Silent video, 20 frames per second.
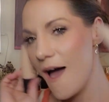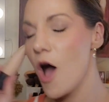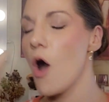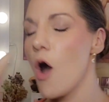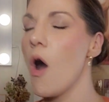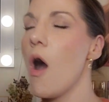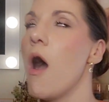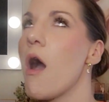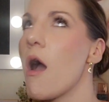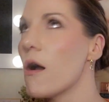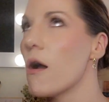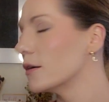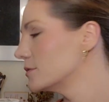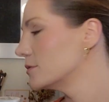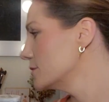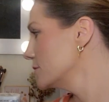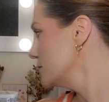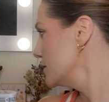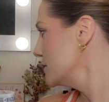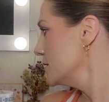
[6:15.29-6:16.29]
Oh,
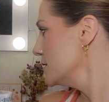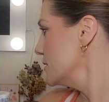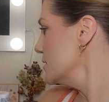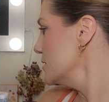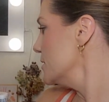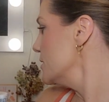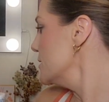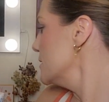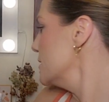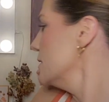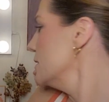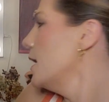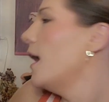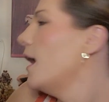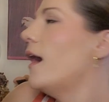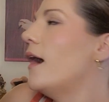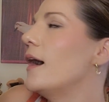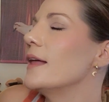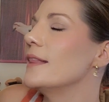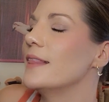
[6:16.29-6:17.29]

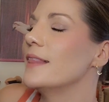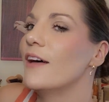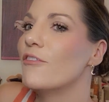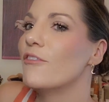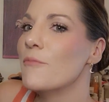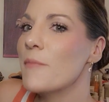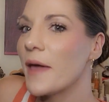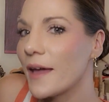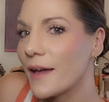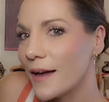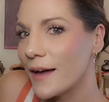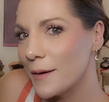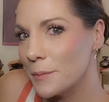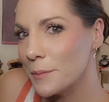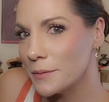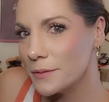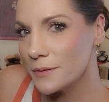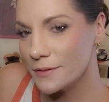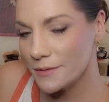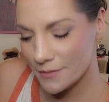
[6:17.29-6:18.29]
I love
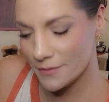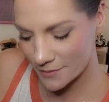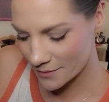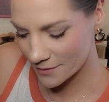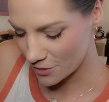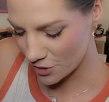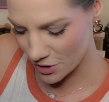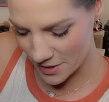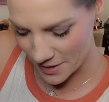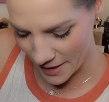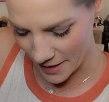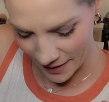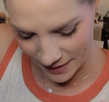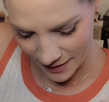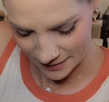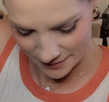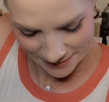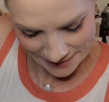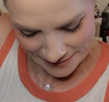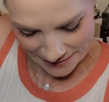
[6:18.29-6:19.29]
makeup. Just like
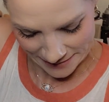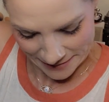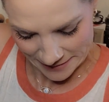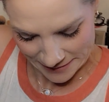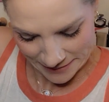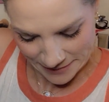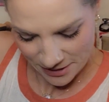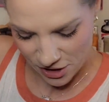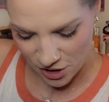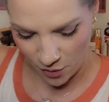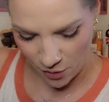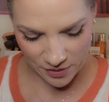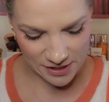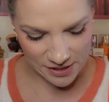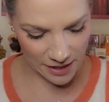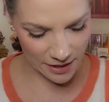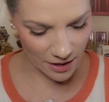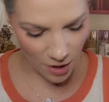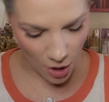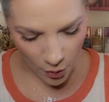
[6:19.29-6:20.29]
so
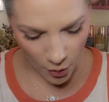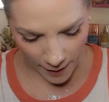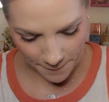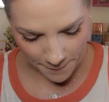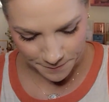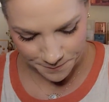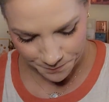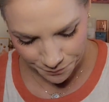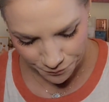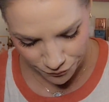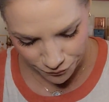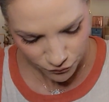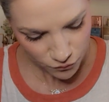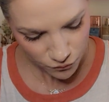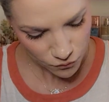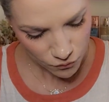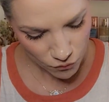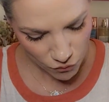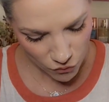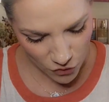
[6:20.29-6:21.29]
excited. Okay.
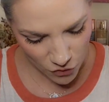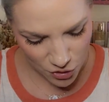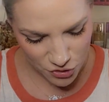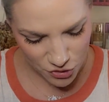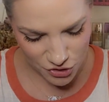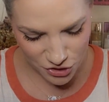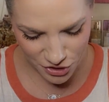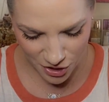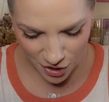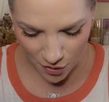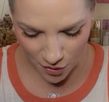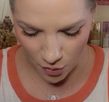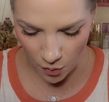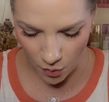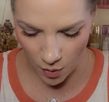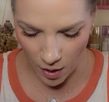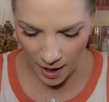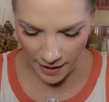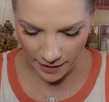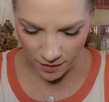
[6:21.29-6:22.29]
So
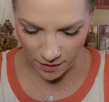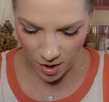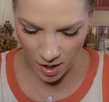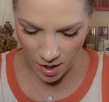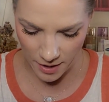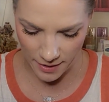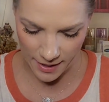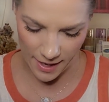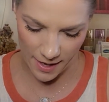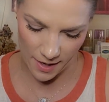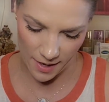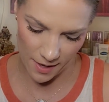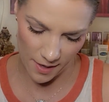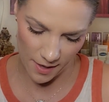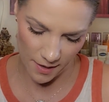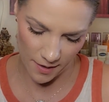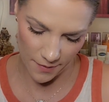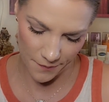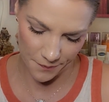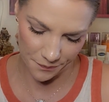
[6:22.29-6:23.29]
I got
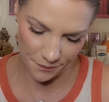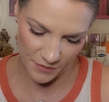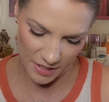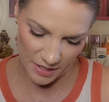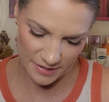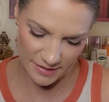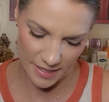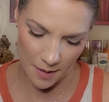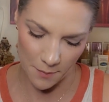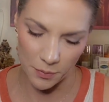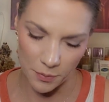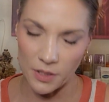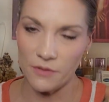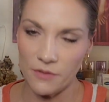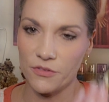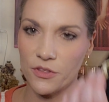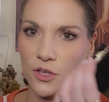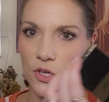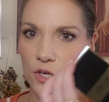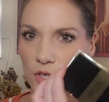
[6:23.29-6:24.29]
a sample of
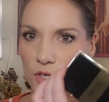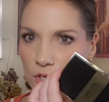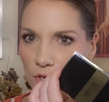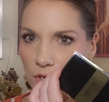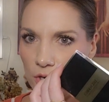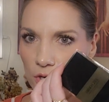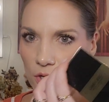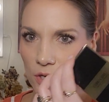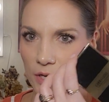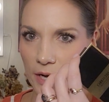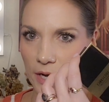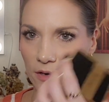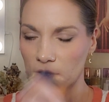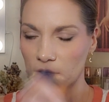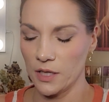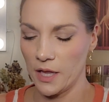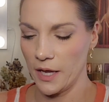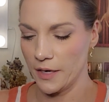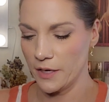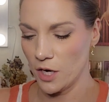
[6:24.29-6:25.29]
the Good Girl
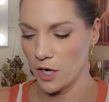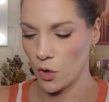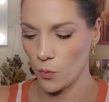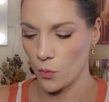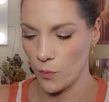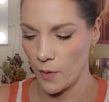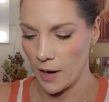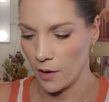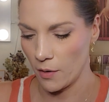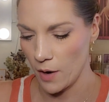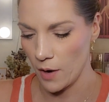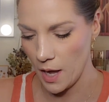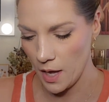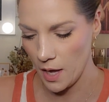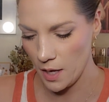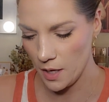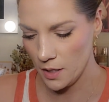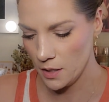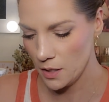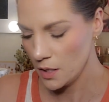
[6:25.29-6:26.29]
Carolina
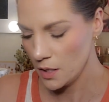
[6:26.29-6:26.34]
Herrera.